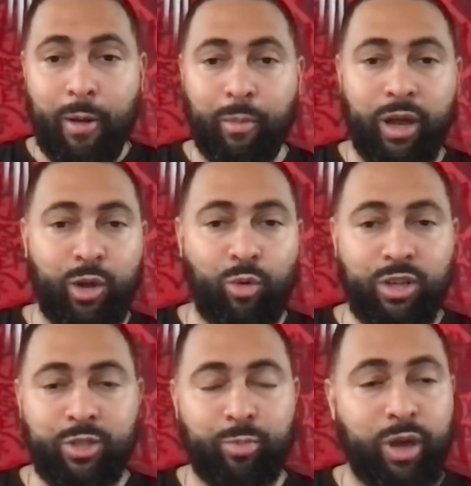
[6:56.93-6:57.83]
money
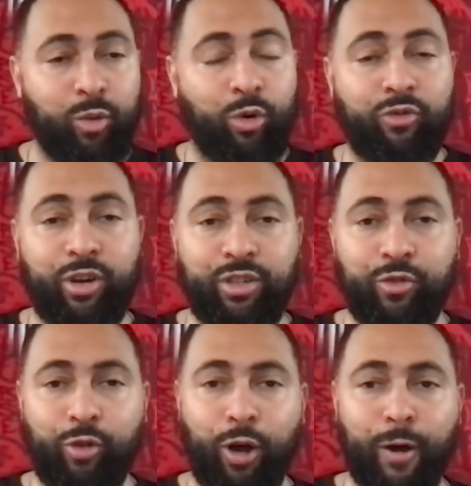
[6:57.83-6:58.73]
well spent. Well, first
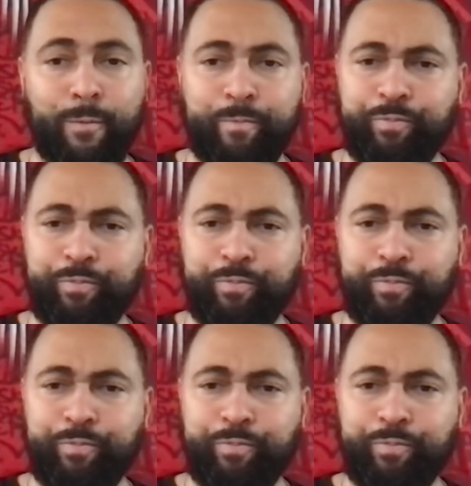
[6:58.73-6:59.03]
of all,